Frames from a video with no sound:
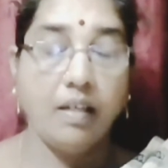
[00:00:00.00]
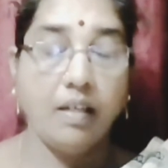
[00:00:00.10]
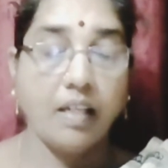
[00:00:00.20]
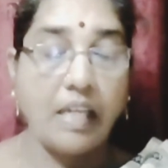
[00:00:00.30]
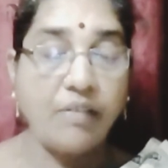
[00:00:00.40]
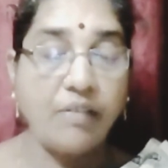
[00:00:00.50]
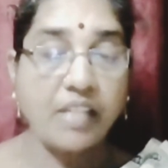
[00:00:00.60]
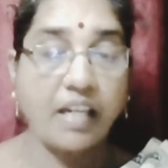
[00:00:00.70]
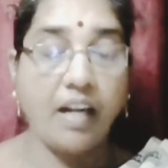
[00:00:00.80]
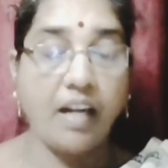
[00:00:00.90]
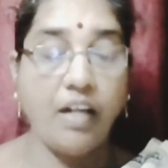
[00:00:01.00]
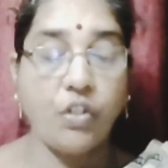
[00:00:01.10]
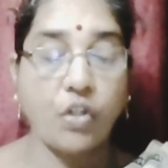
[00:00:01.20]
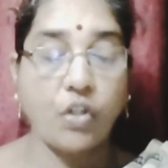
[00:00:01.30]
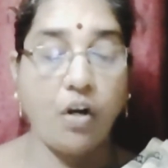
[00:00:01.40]
gives a great
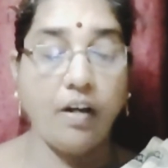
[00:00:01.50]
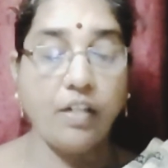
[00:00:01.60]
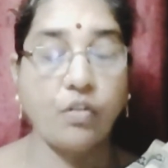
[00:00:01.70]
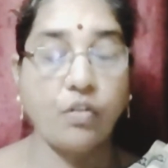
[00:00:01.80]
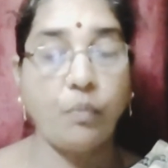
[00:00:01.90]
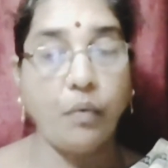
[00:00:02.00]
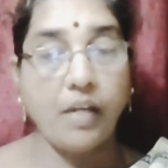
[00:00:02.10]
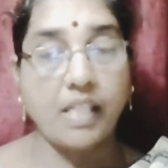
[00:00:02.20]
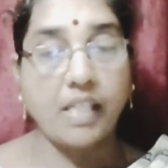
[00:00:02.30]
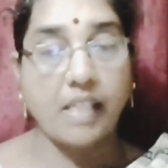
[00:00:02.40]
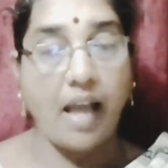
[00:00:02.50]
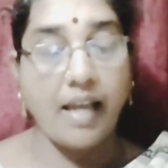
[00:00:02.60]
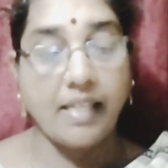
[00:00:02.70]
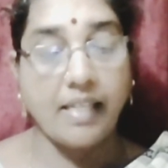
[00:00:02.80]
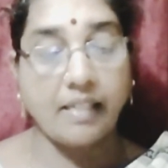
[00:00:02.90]
joy to the poet's
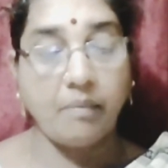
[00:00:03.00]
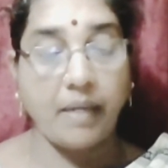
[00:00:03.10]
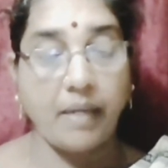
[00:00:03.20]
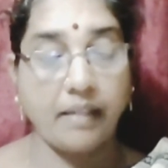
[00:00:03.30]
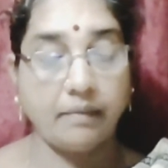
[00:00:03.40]
eyes and mind.